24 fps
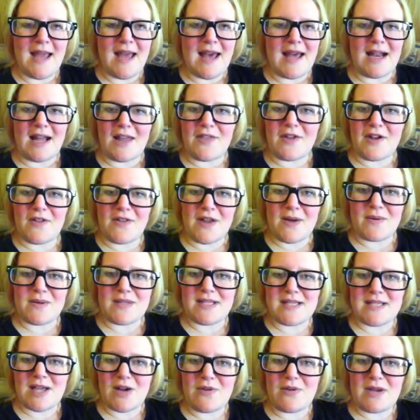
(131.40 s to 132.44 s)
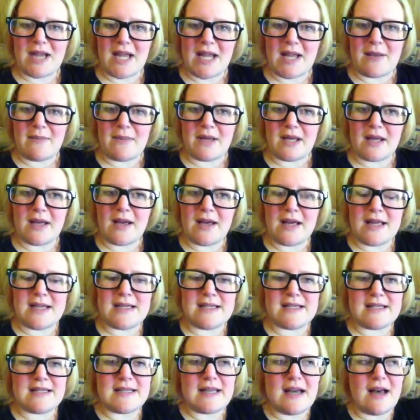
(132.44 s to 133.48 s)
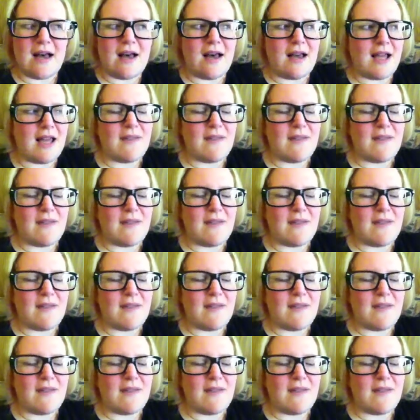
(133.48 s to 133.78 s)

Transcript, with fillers: and I thought that was so neat because uh,